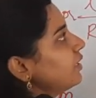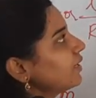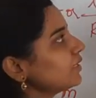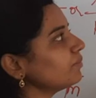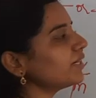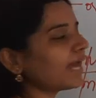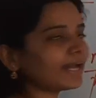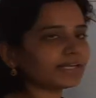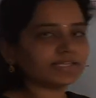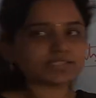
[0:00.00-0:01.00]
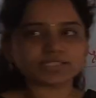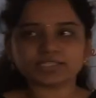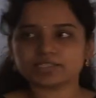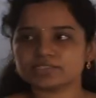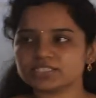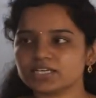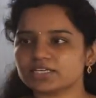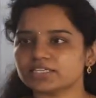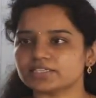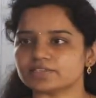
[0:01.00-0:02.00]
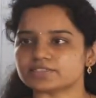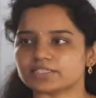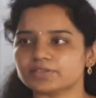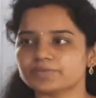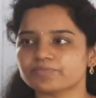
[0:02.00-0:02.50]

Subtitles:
Nothing but angle is increasing or decreasing?